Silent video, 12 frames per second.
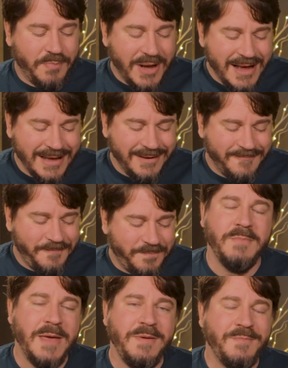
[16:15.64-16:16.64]
but
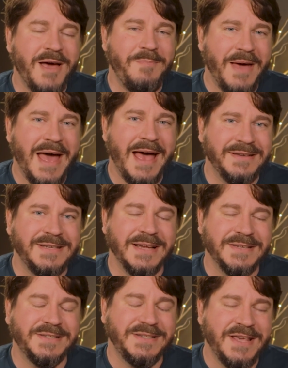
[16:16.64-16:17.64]
maybe my past
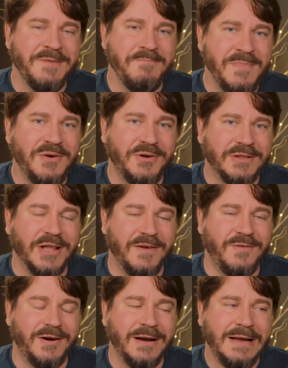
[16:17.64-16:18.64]
as a skim milk
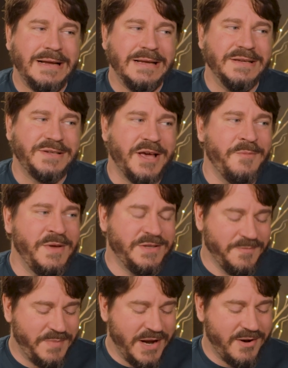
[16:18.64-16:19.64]
lover is coming
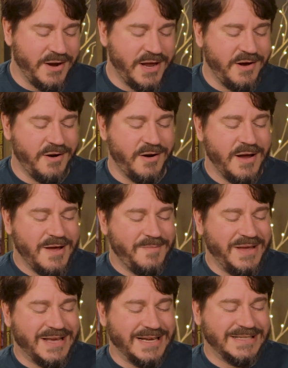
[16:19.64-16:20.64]
to bear here
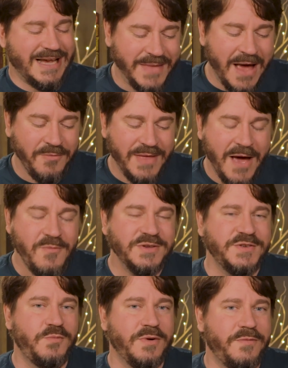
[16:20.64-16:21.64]
because that
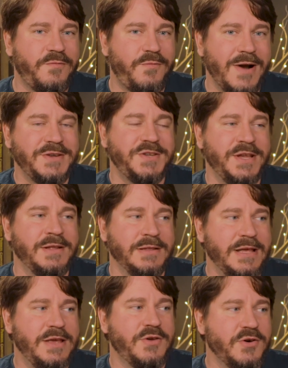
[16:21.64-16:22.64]
was a
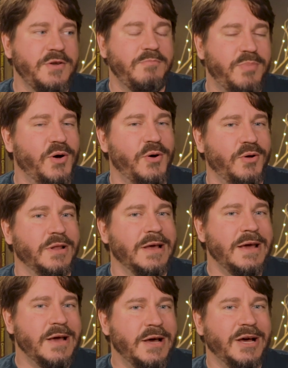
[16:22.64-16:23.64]
refreshingly good bowl
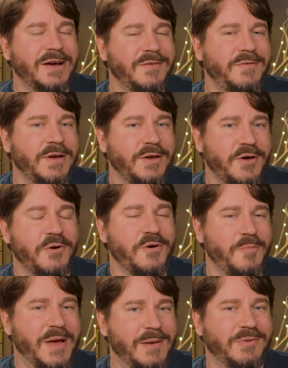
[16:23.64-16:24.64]
of Cocoa
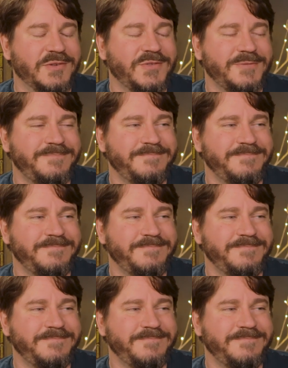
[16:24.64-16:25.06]
Pebbles.